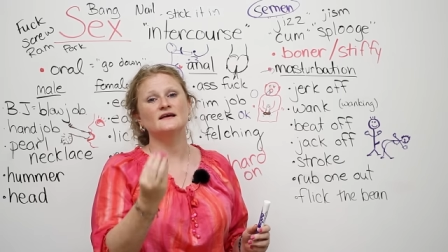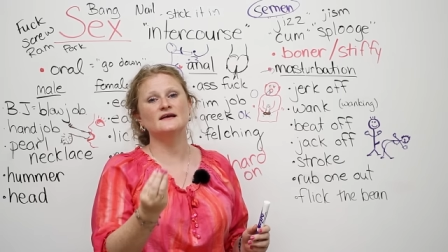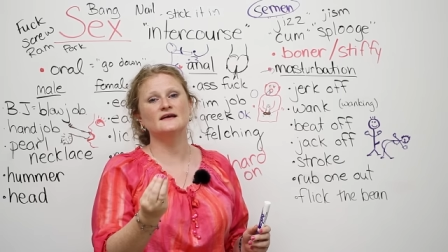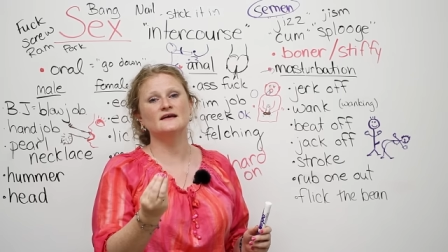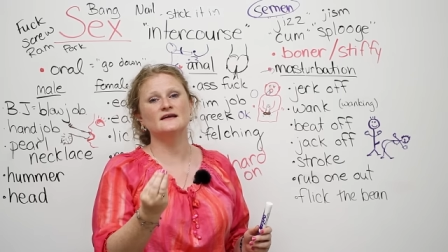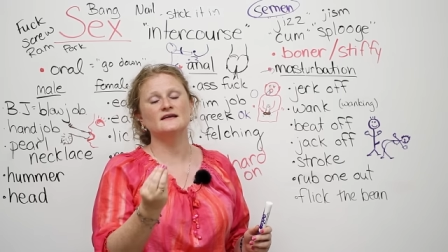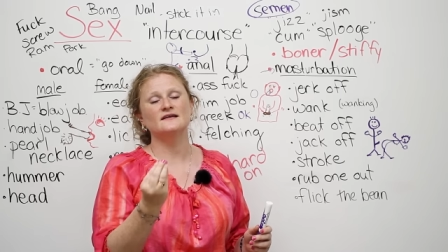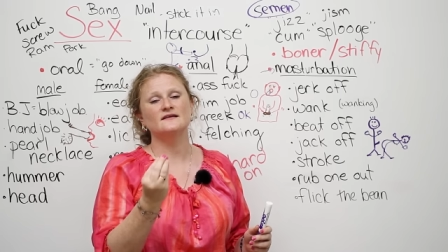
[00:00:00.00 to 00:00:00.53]

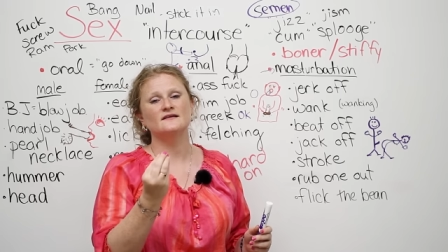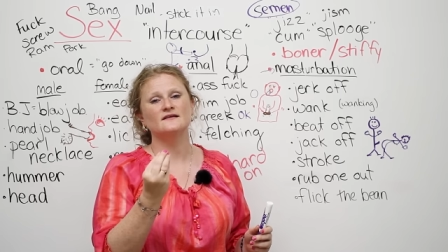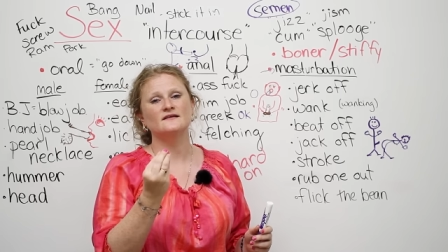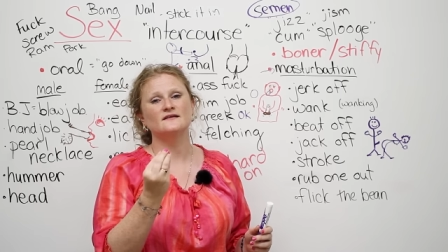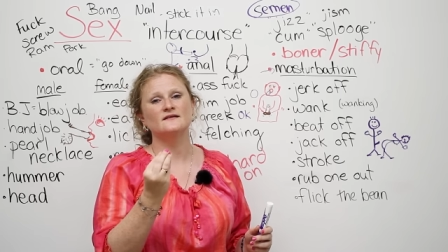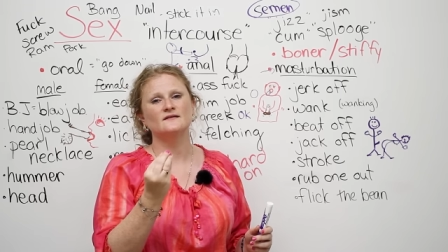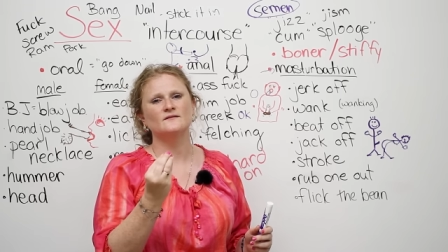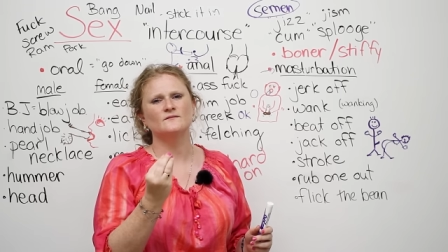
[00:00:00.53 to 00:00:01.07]
It
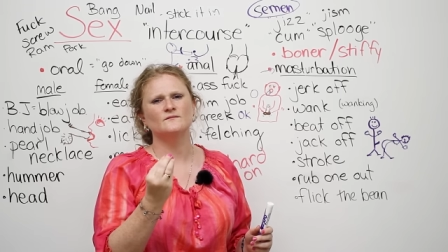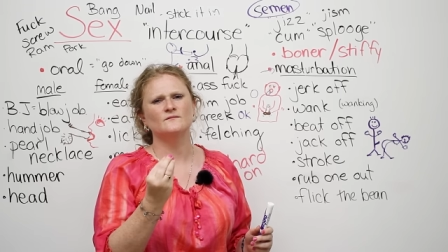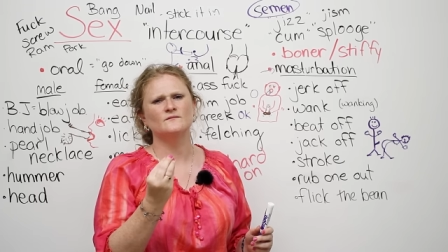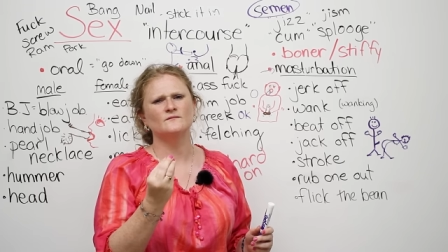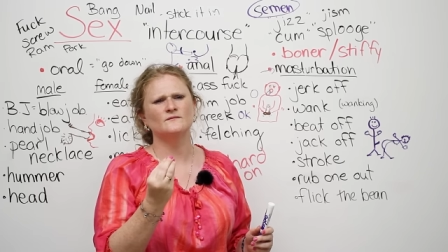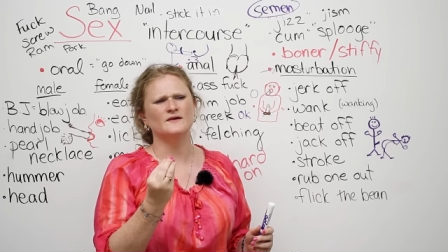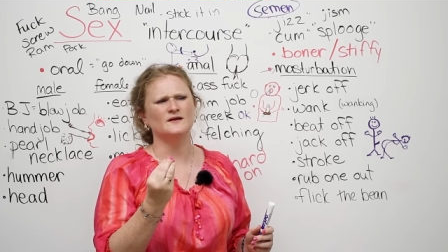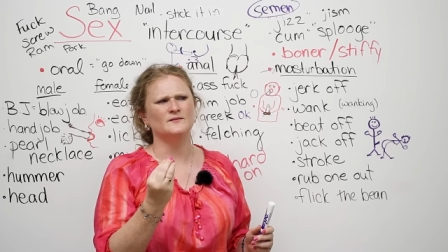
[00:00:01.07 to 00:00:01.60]

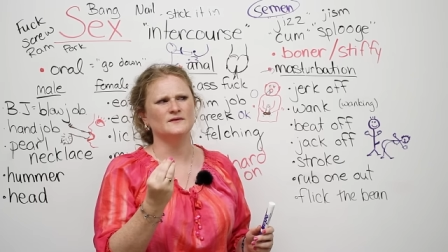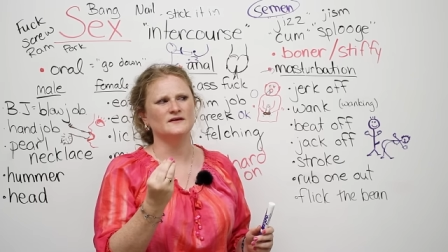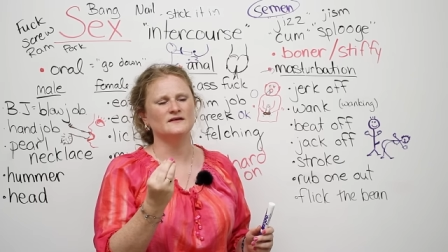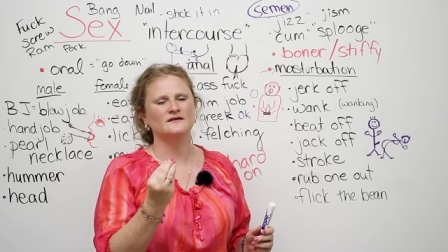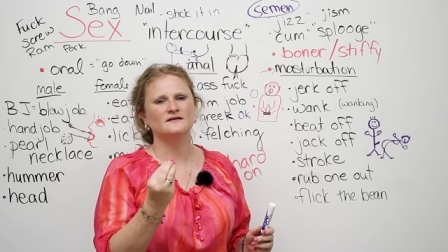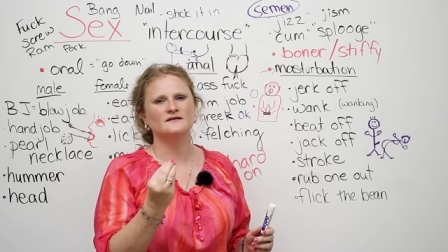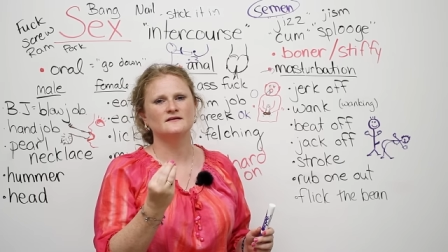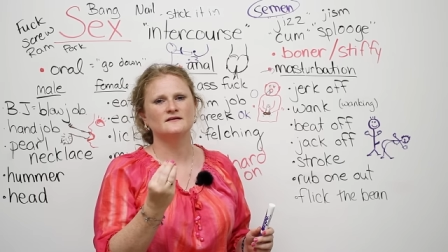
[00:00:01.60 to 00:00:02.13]

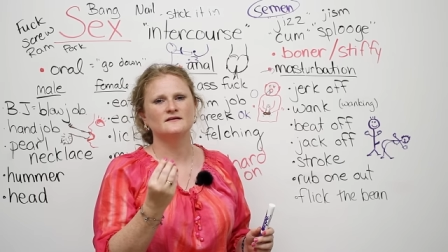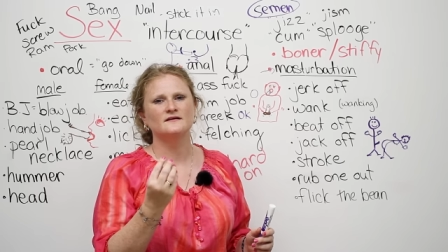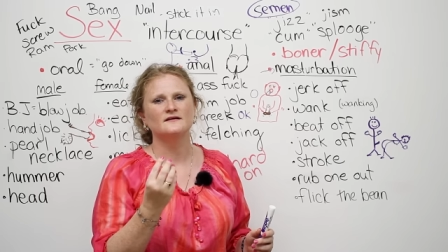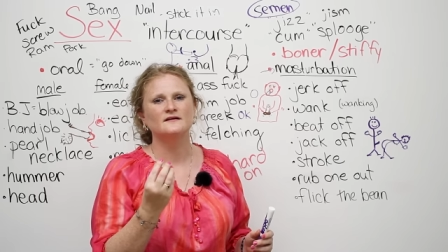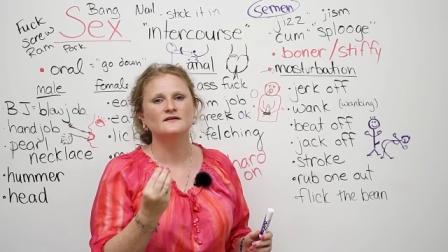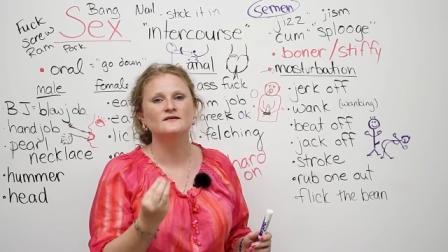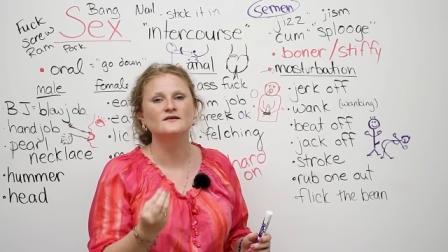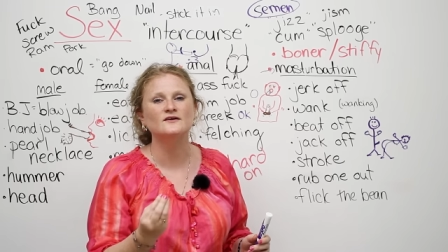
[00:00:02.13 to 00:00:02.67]
maybe
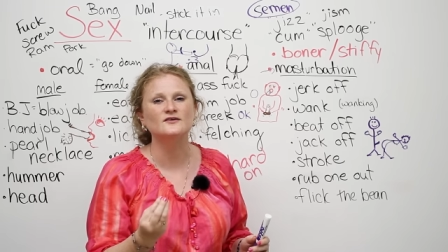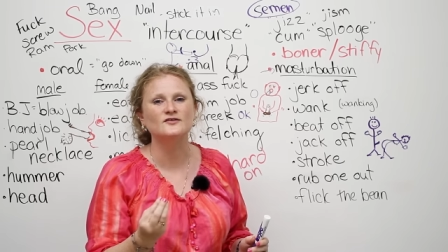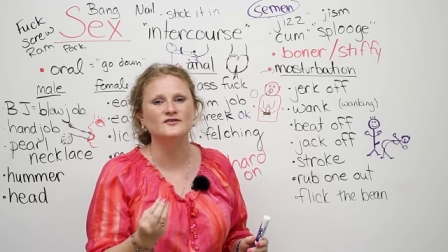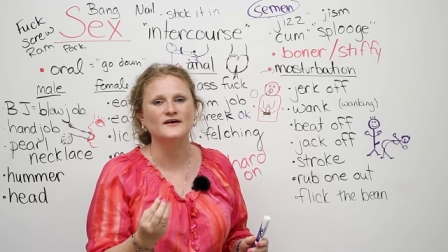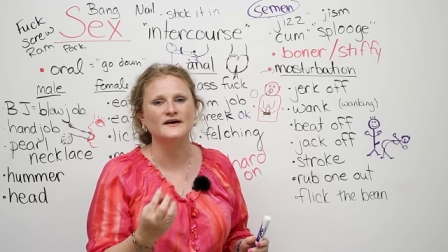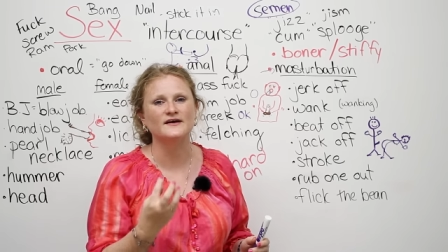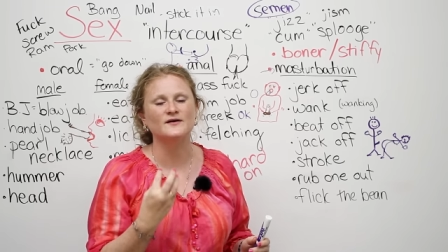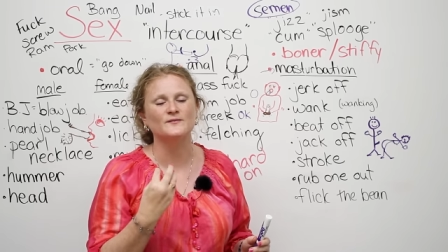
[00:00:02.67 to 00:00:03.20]
looks
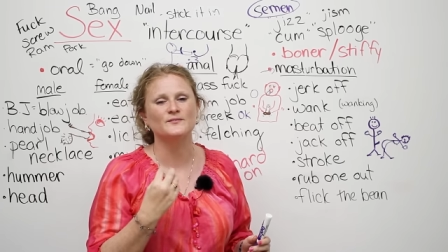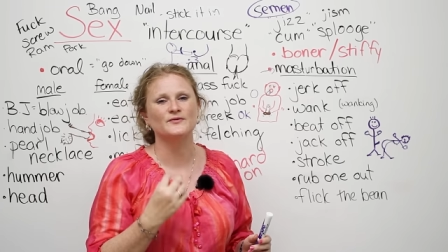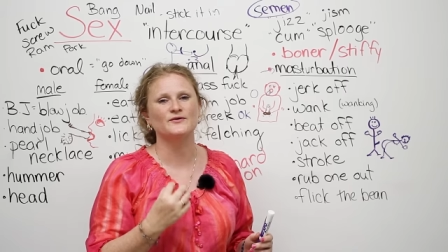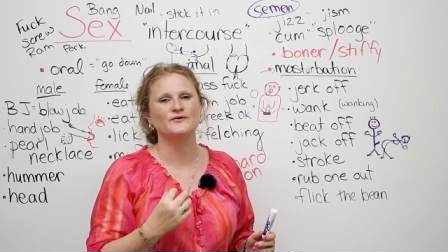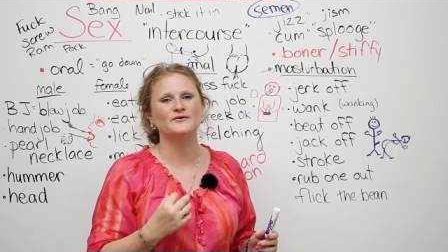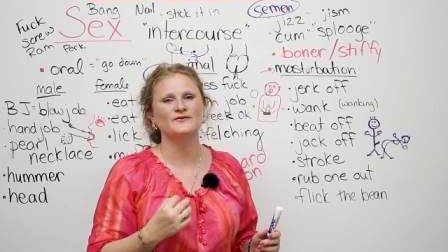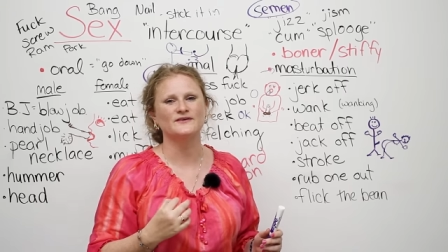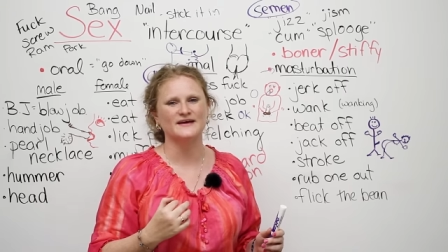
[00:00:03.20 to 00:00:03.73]
like a
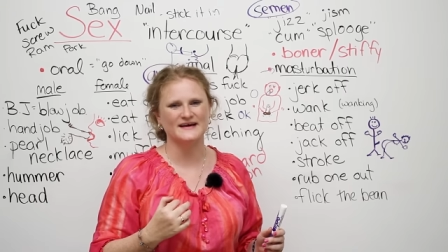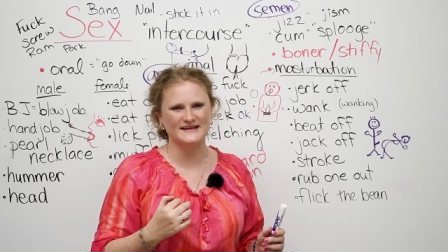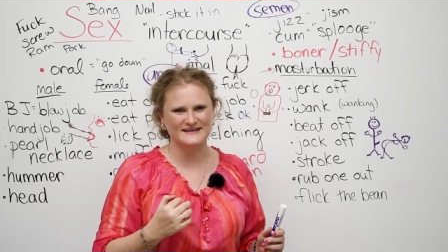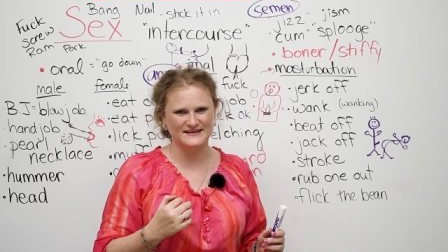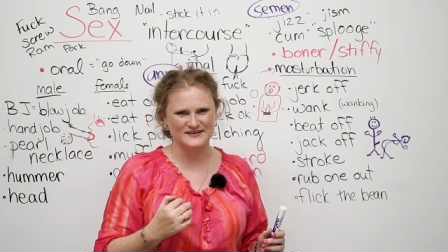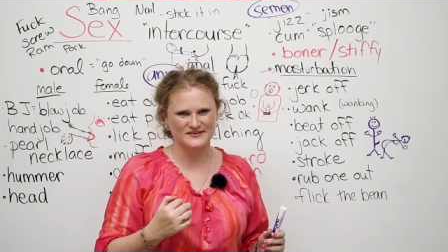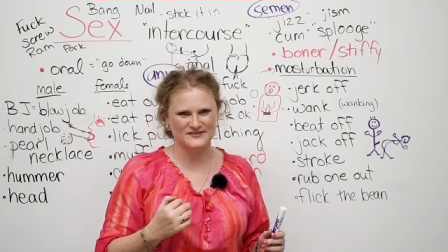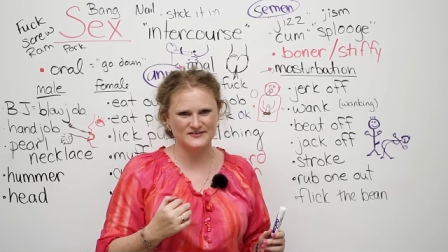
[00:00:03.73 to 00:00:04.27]
pearl
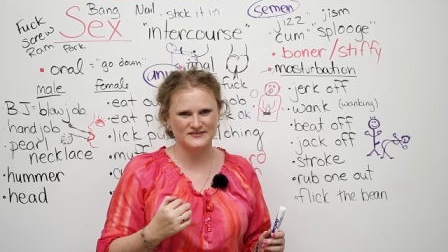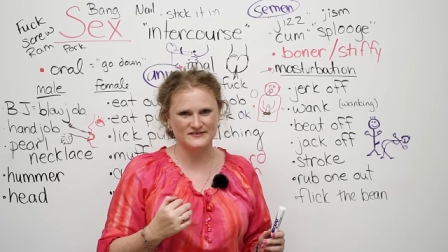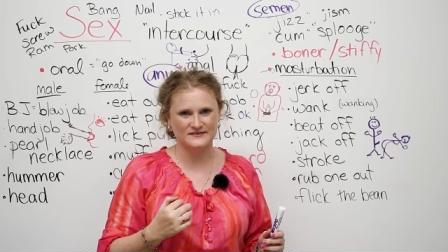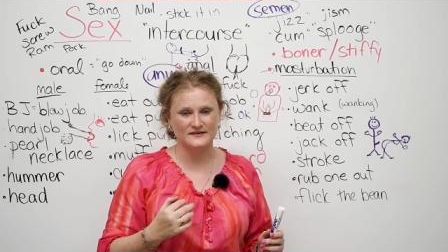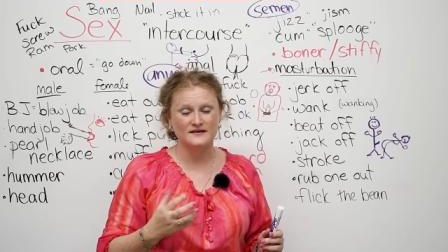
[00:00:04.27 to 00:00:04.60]
necklace.